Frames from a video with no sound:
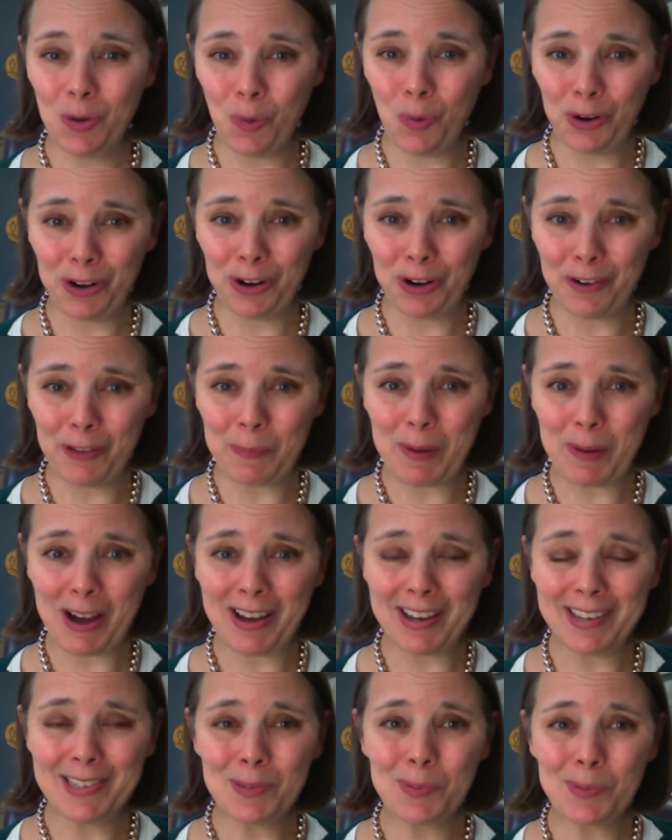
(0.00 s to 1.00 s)
order of the
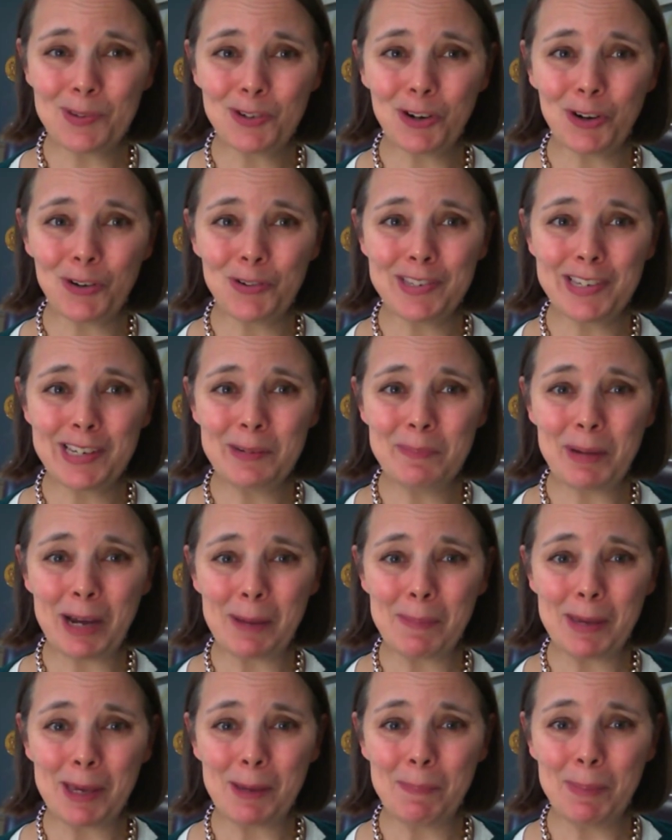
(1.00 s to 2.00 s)
bonds was chosen by
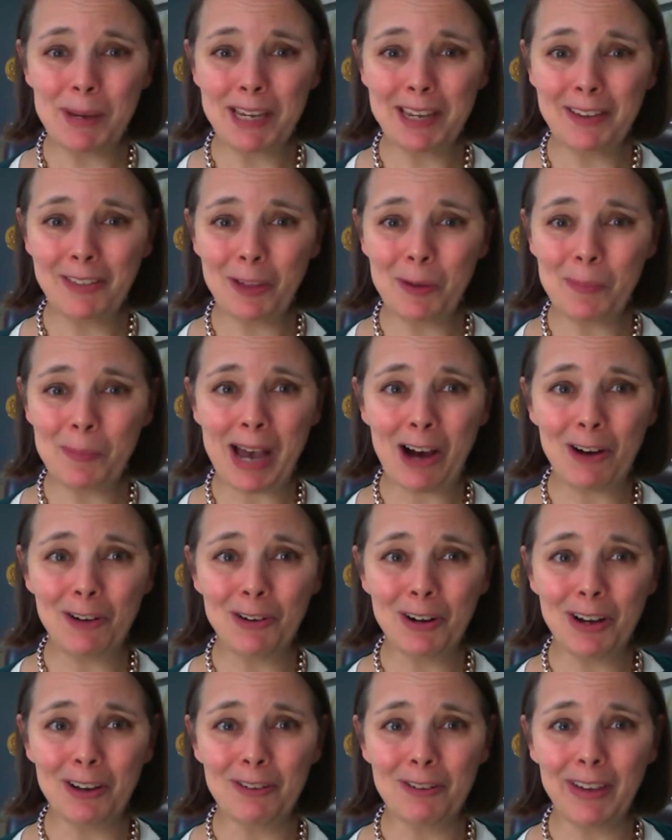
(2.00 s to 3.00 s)
me picking them
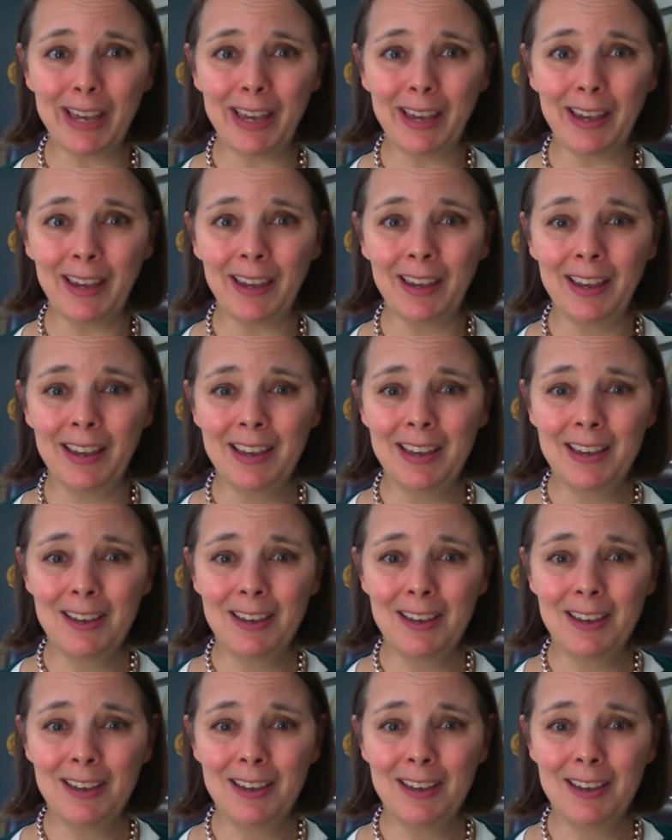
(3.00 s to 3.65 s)
out of a